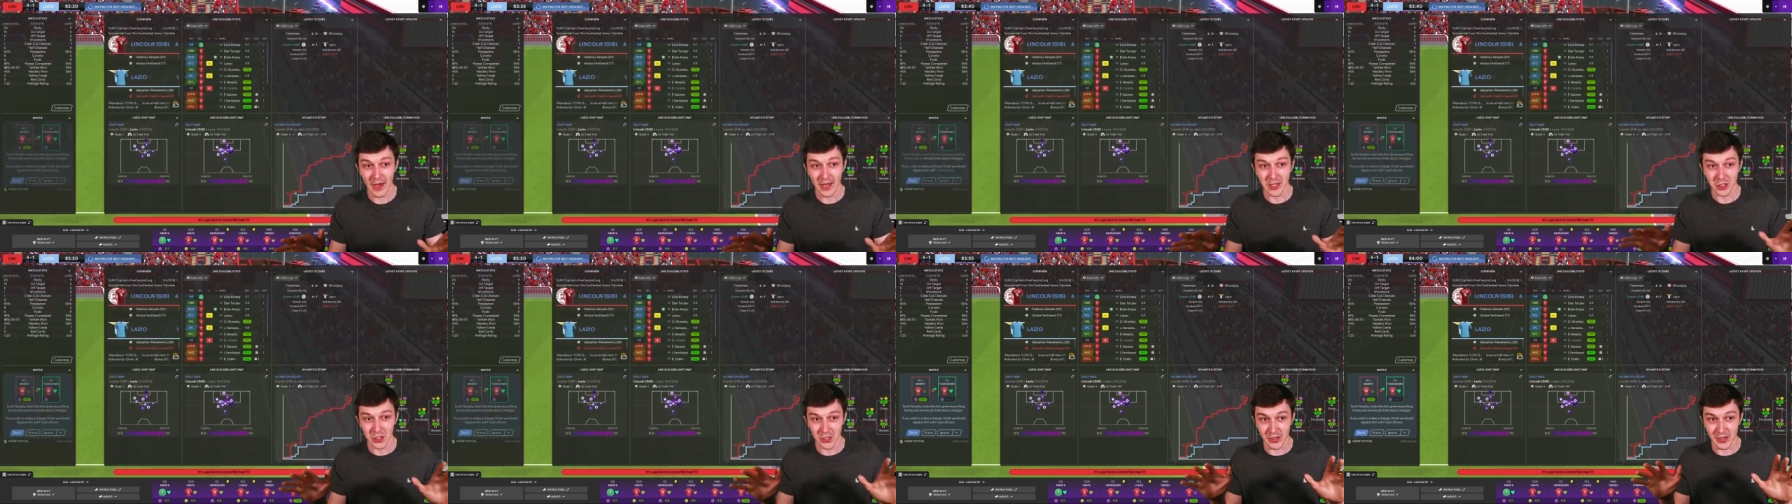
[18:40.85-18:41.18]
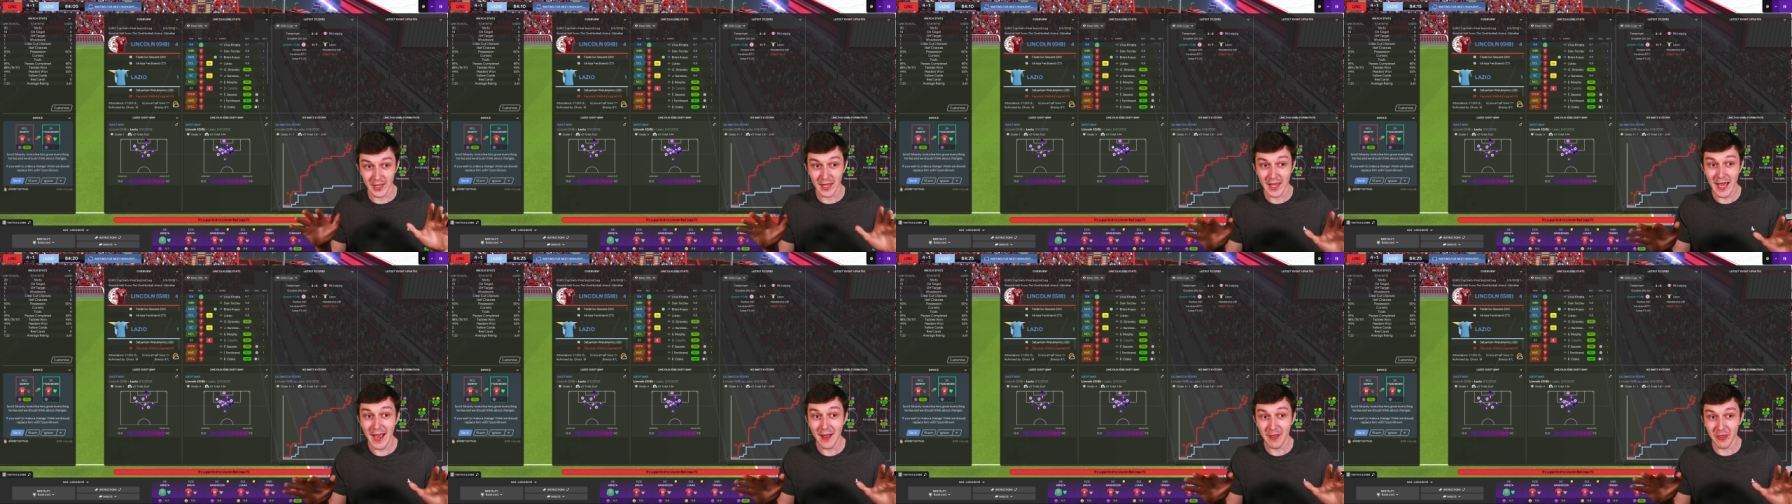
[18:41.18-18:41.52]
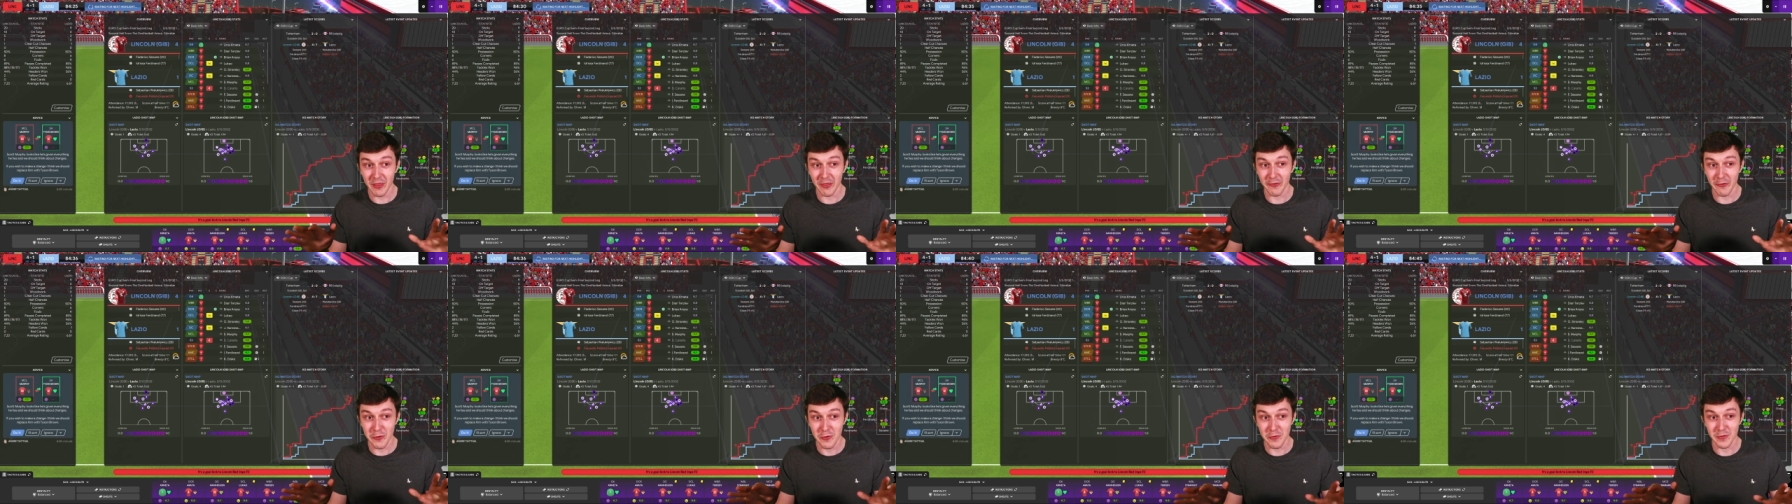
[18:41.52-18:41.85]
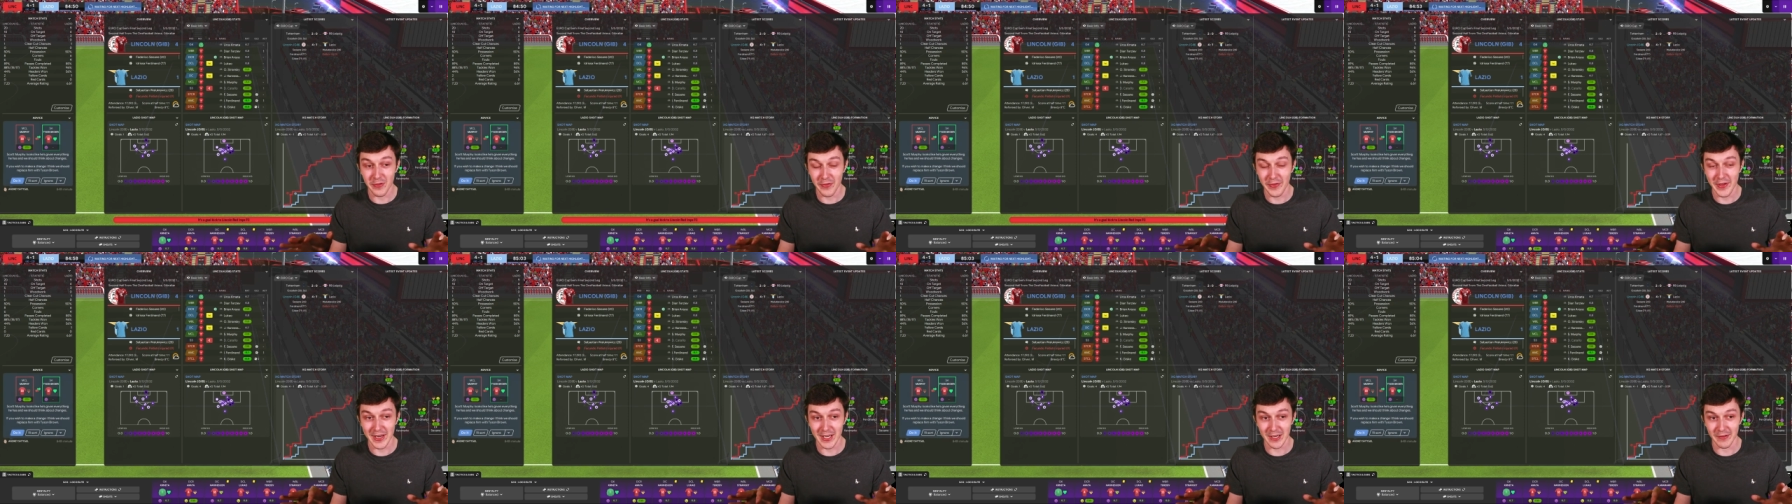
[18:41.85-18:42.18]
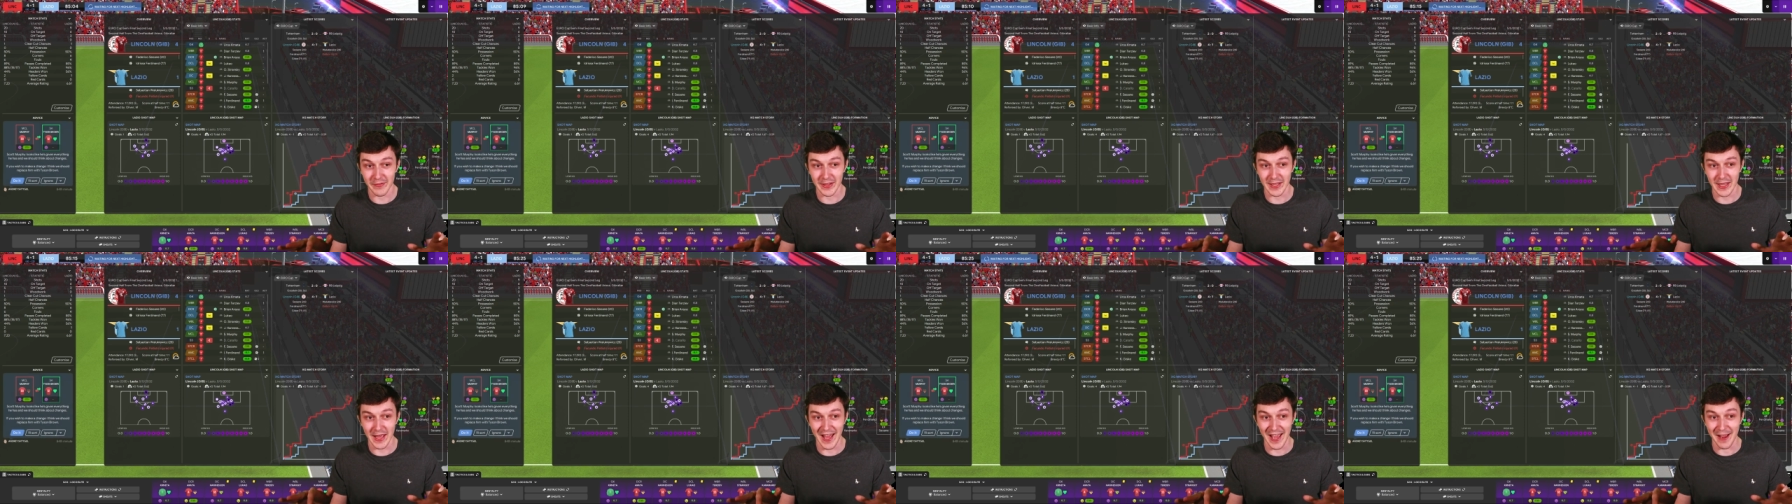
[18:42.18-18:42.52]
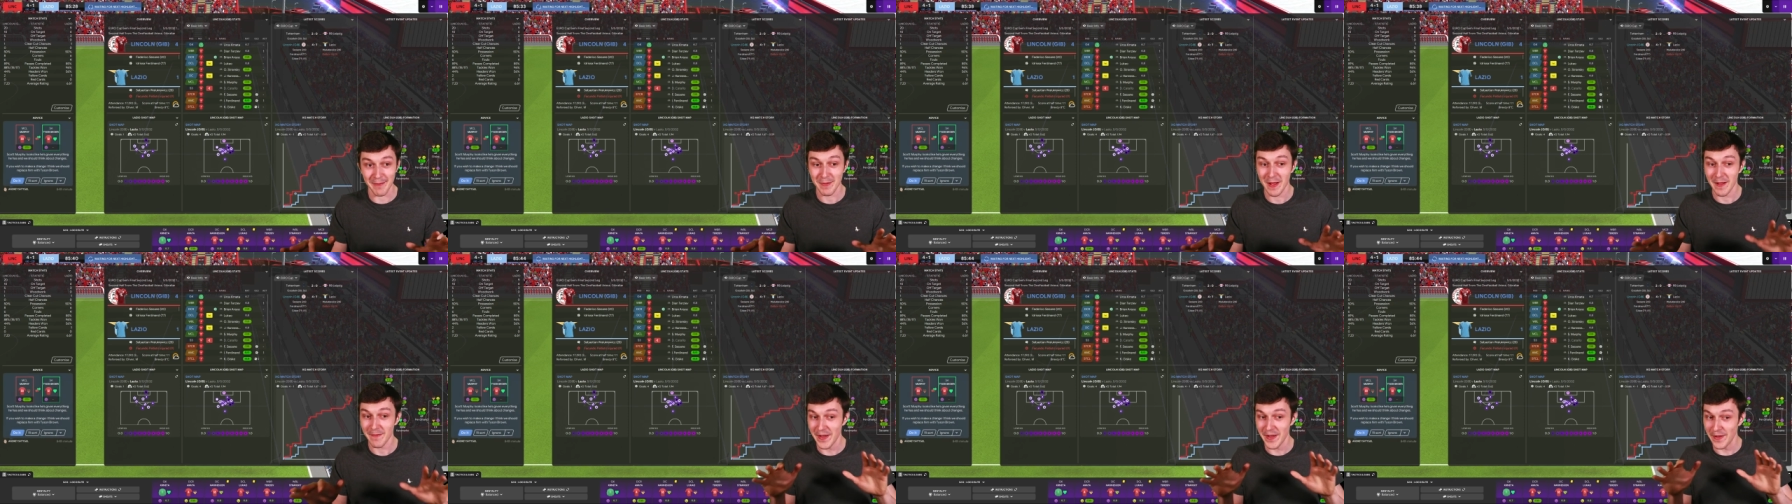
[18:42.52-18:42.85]
Just get through to the end of the
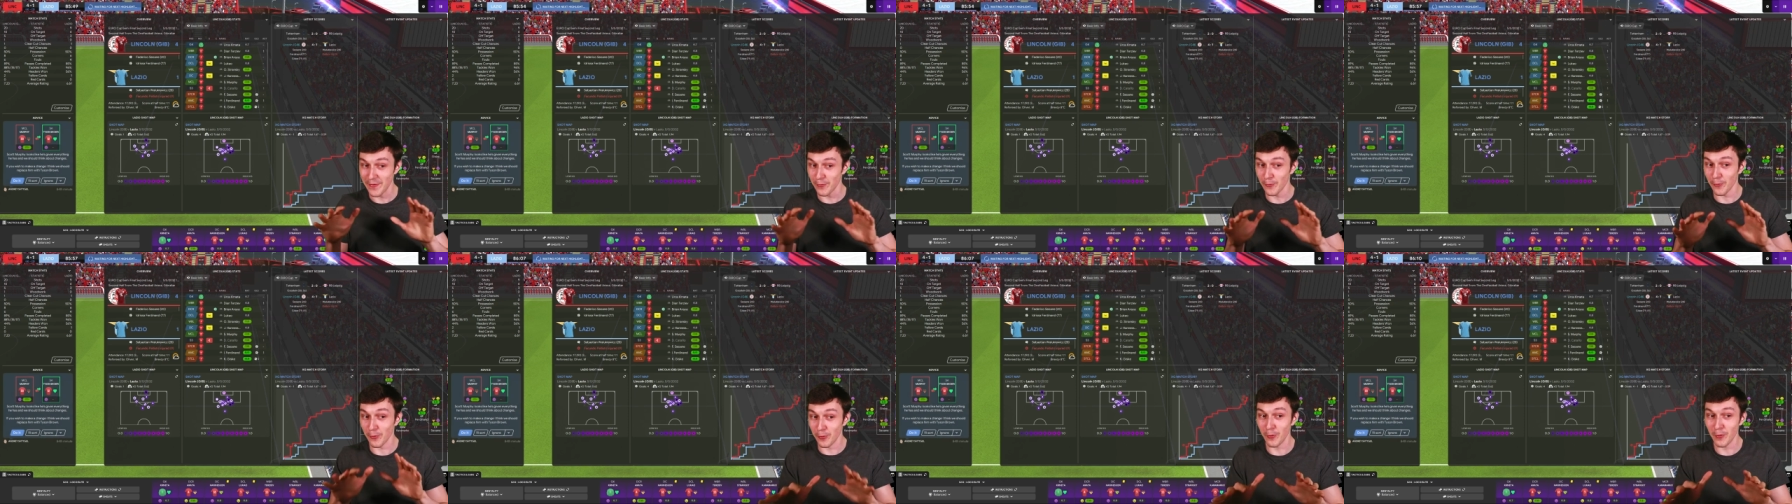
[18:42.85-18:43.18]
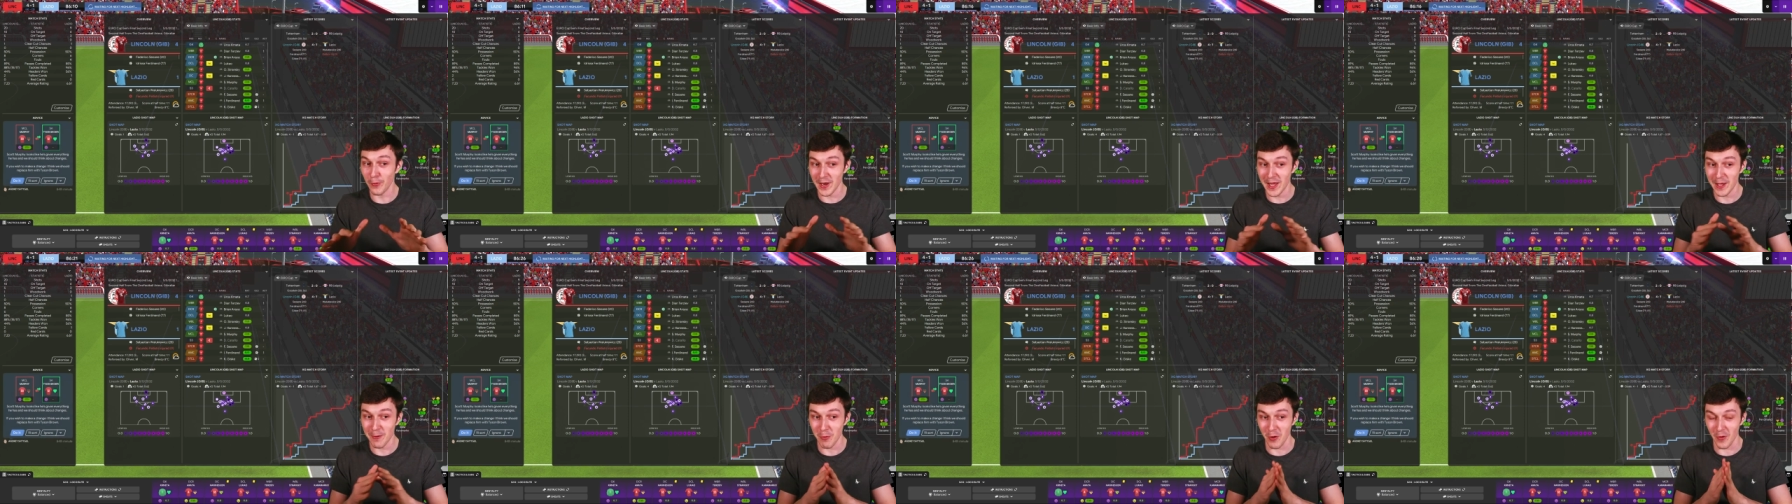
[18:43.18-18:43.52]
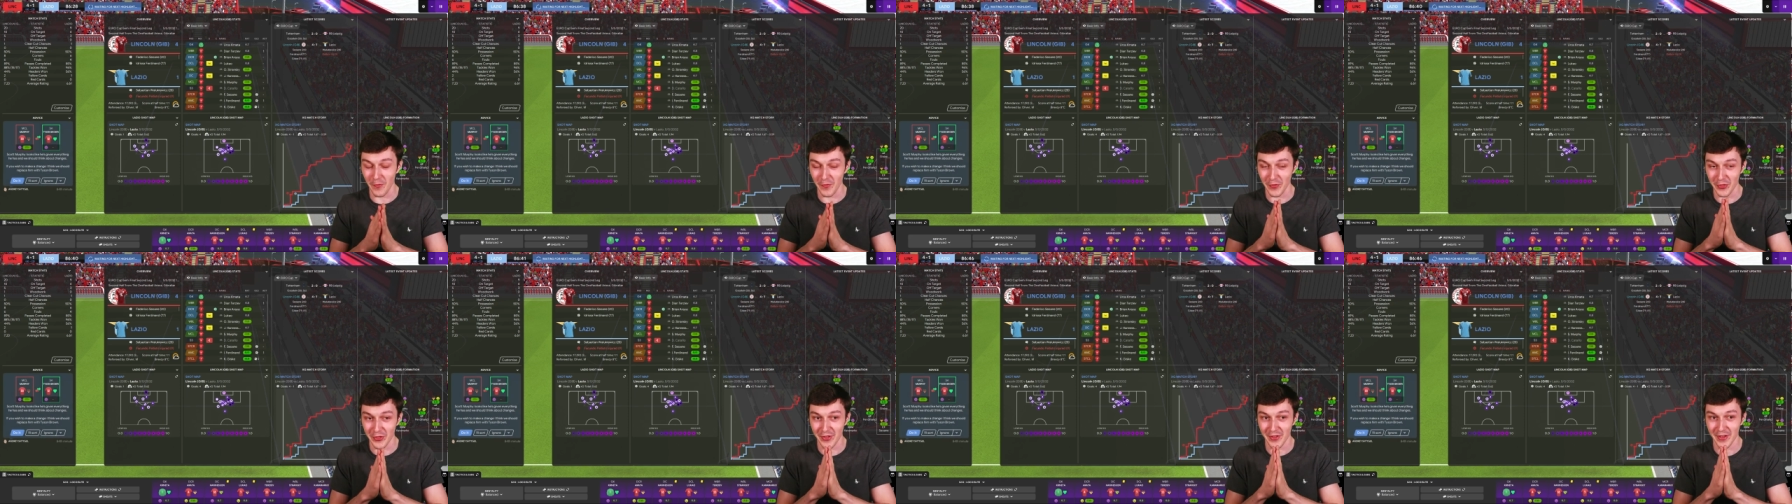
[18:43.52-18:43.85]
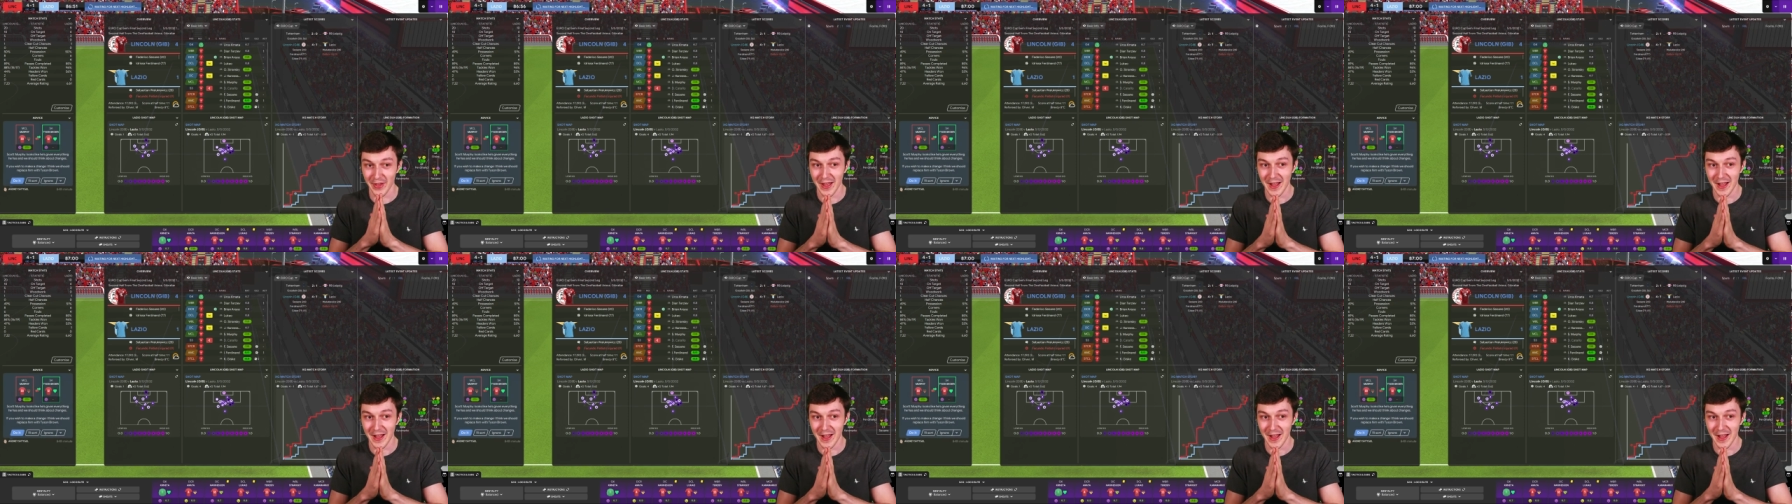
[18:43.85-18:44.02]
game. That's all I want.